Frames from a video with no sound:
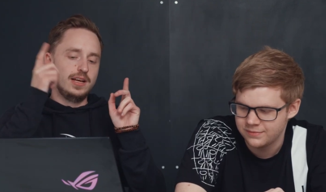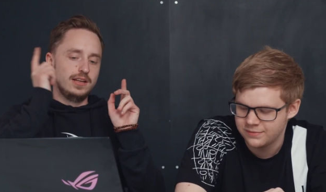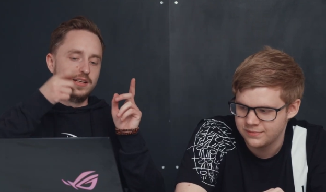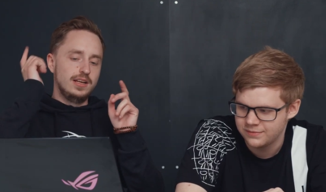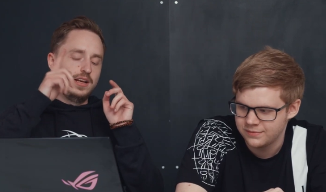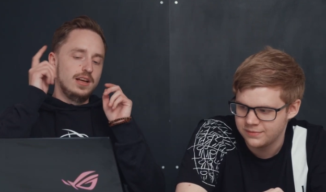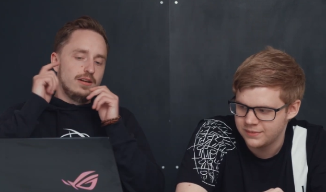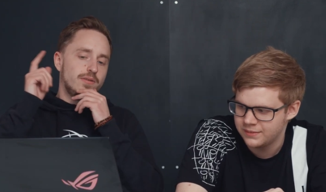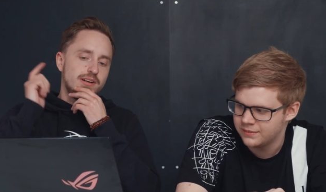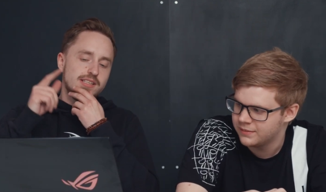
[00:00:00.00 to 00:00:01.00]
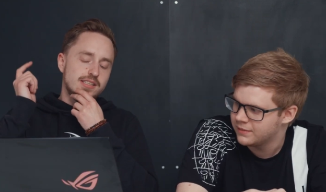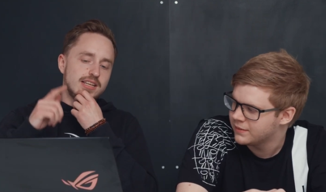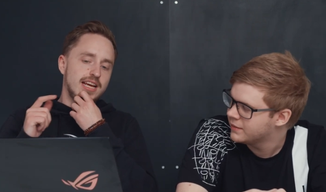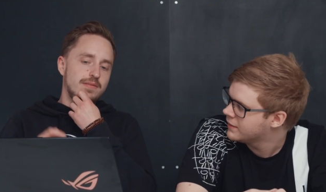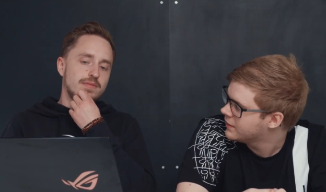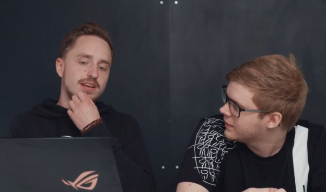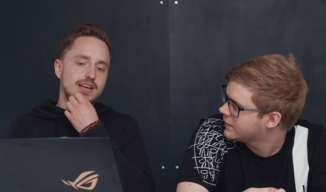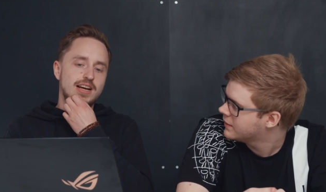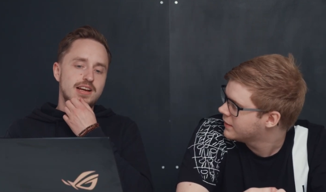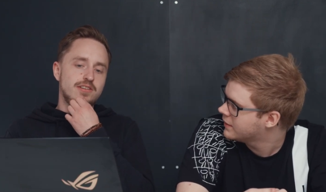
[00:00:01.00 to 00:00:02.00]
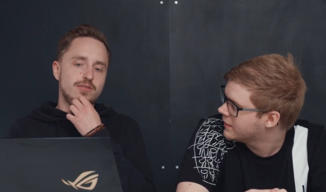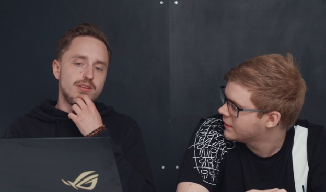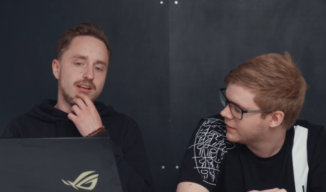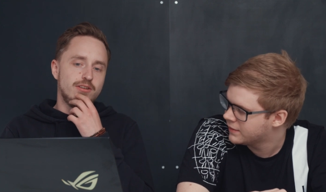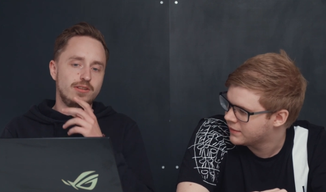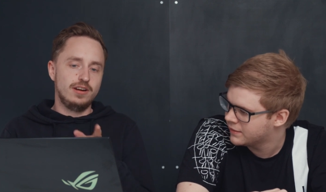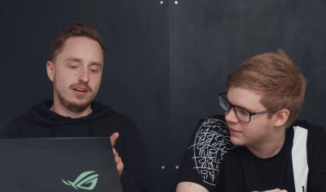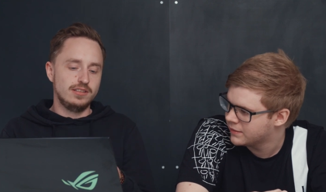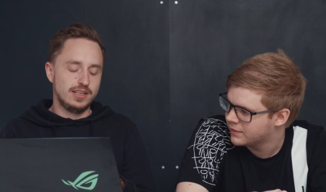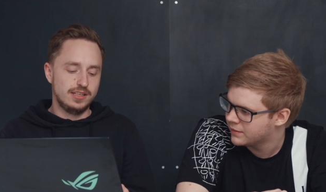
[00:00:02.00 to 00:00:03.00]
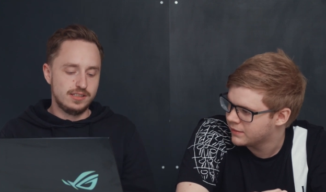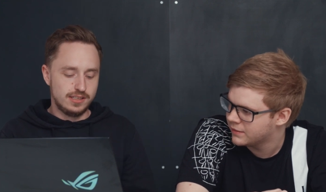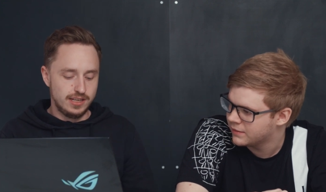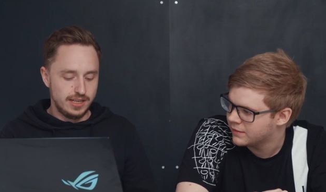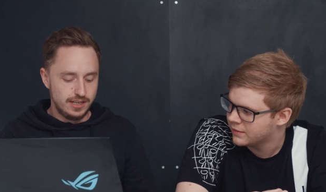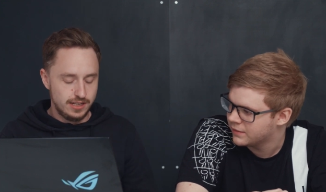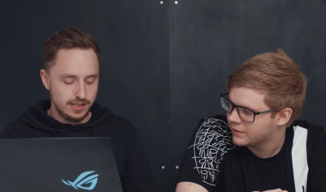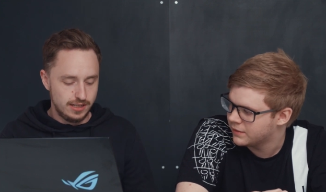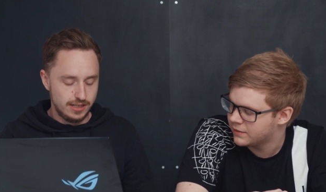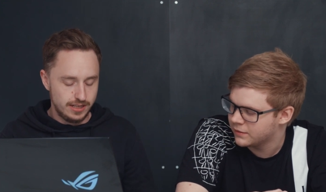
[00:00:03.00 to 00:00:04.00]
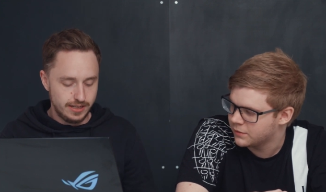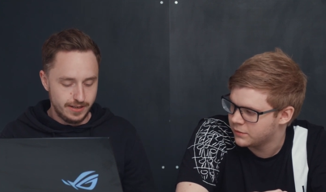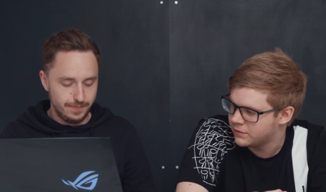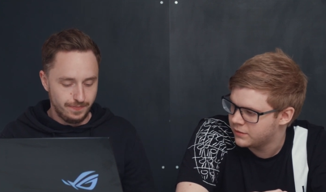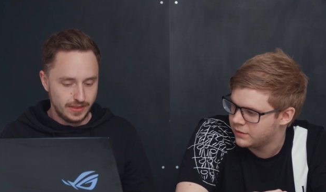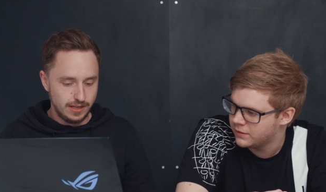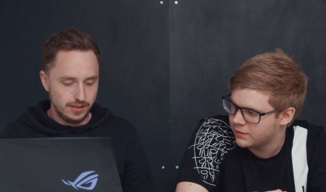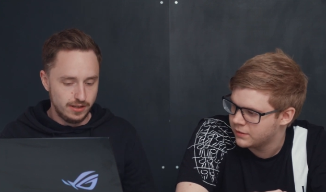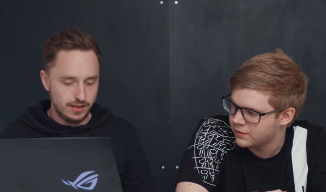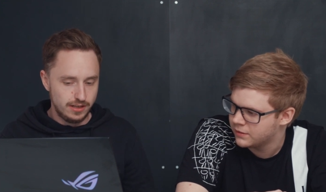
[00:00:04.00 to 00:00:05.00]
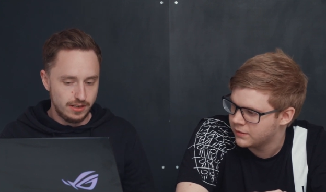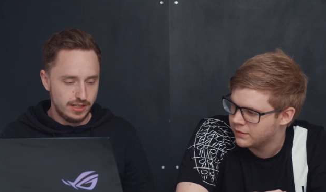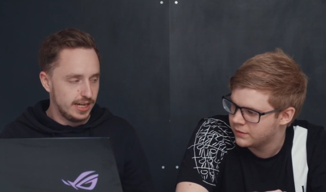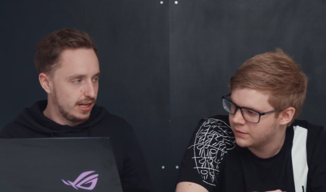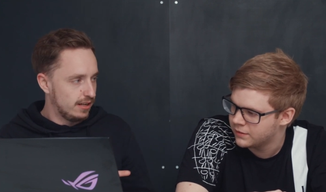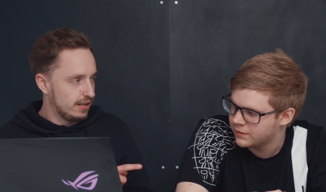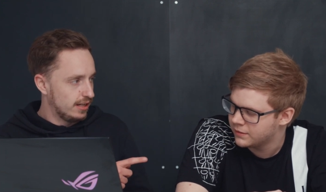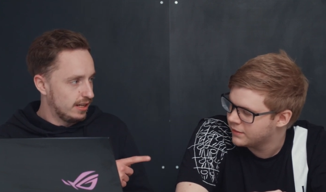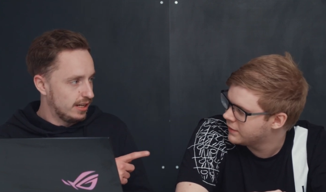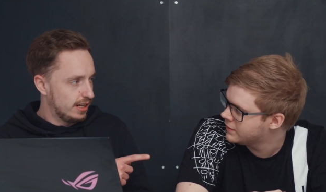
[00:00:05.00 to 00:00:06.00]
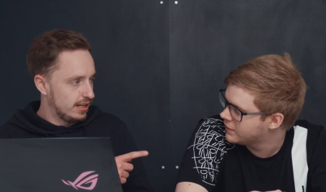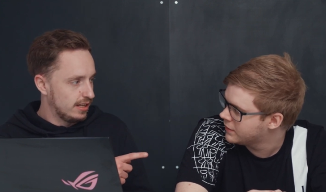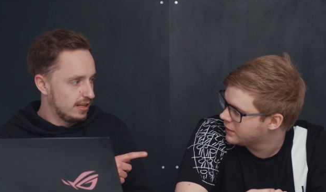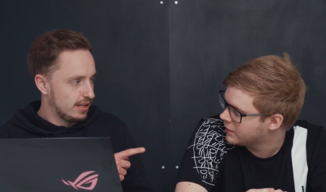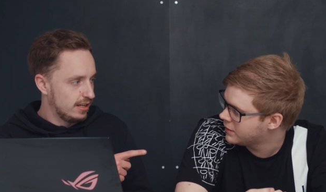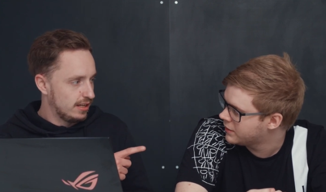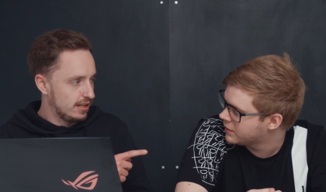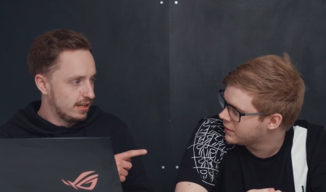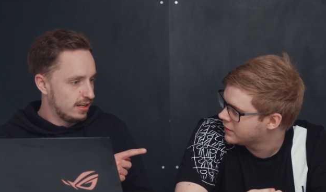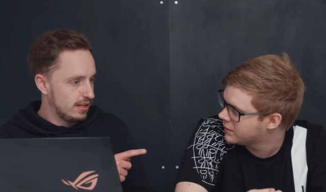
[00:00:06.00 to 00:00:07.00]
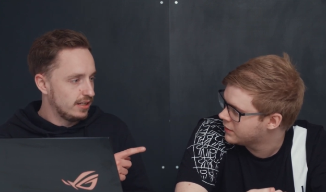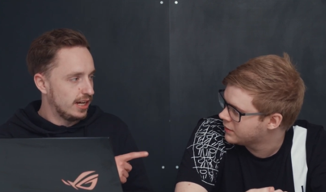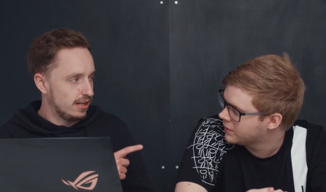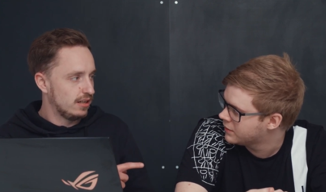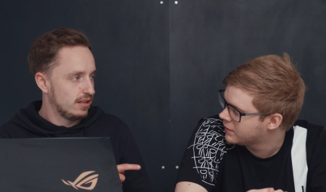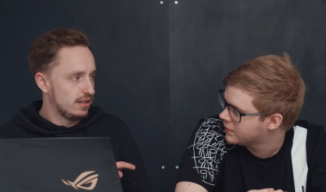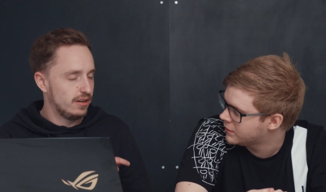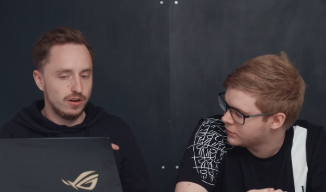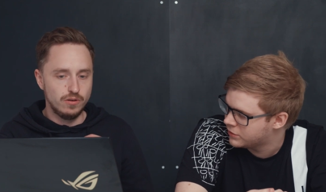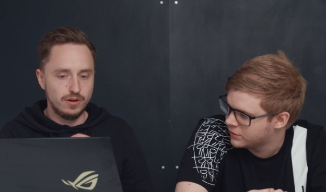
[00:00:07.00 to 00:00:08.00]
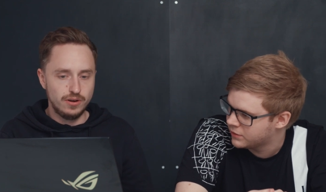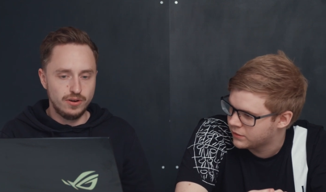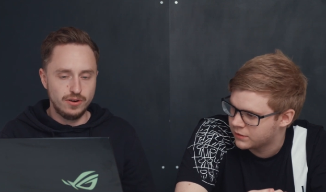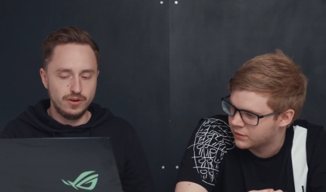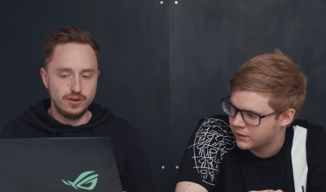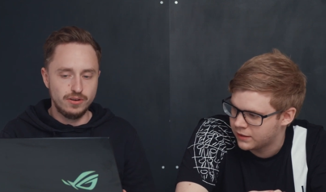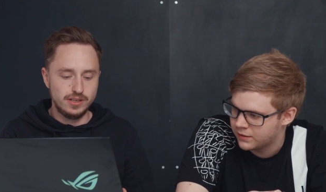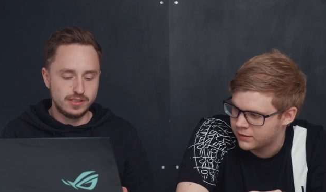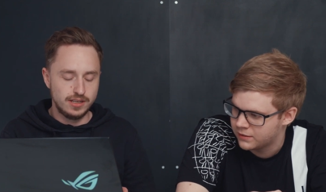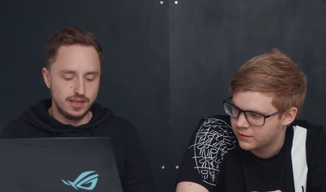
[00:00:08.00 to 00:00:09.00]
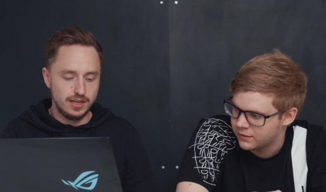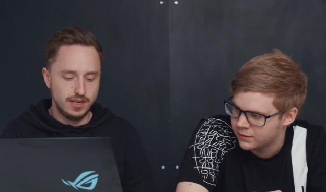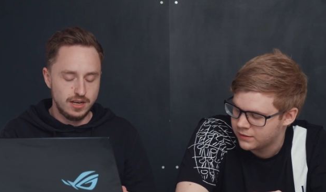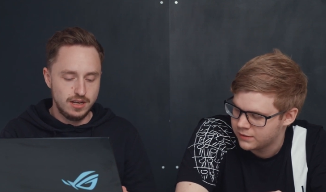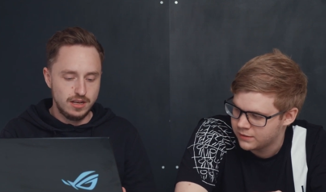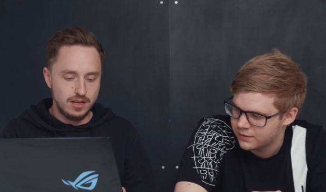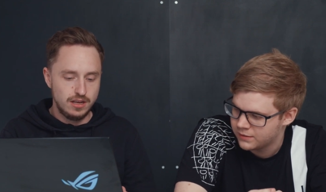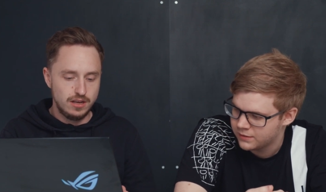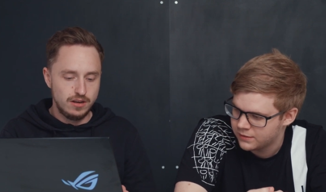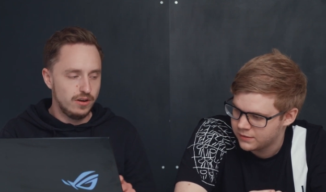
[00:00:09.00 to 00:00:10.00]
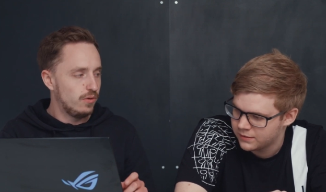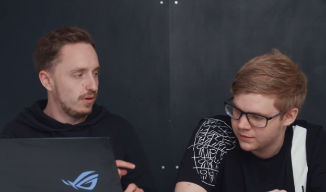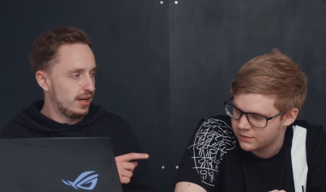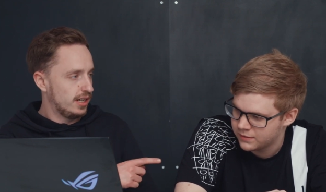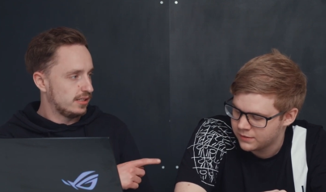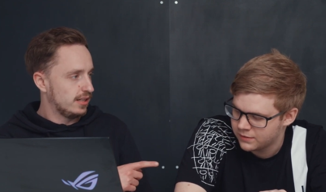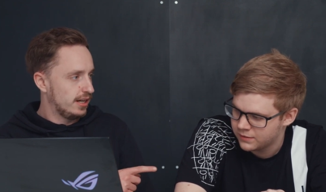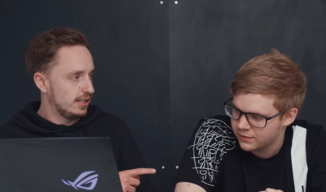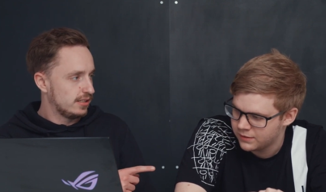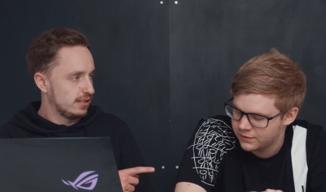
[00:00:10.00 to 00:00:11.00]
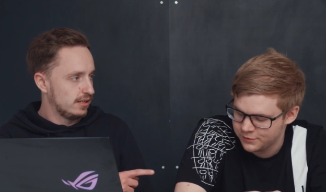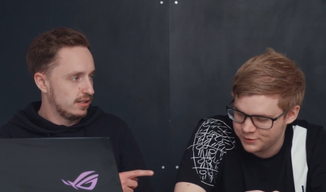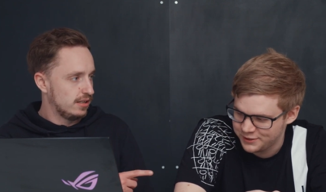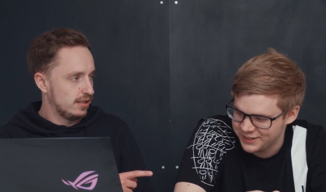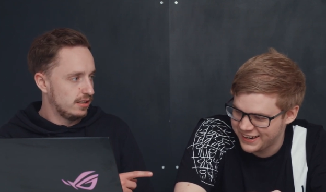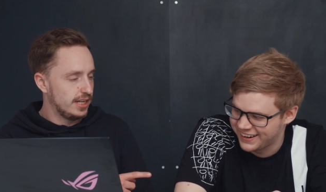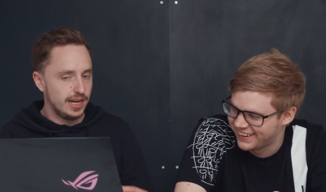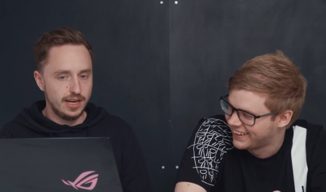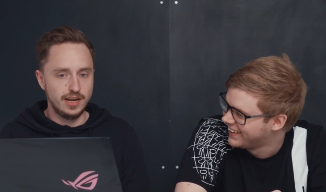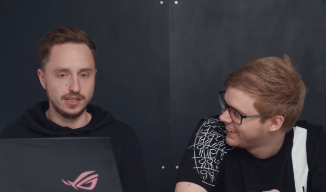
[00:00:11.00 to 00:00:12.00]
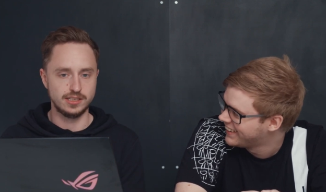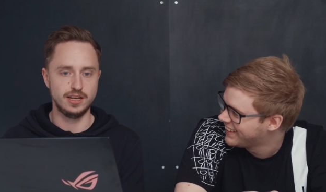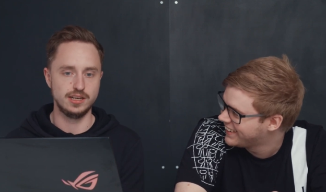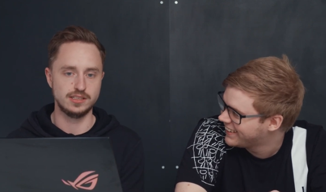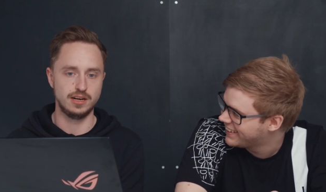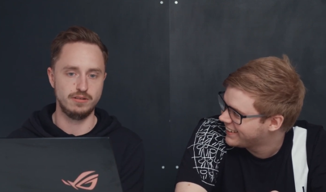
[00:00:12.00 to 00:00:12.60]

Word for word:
Speaker 1: uh, what is his name? Uh, I know. I know the girls. It's. Uh, it's uh, Christine. Y- yeah. is it Aguilera? No. Yeah. No, sure? no, no, no, no, no, no. It's. no, it is. It is. Is it sure? Yeah, it is. It is. I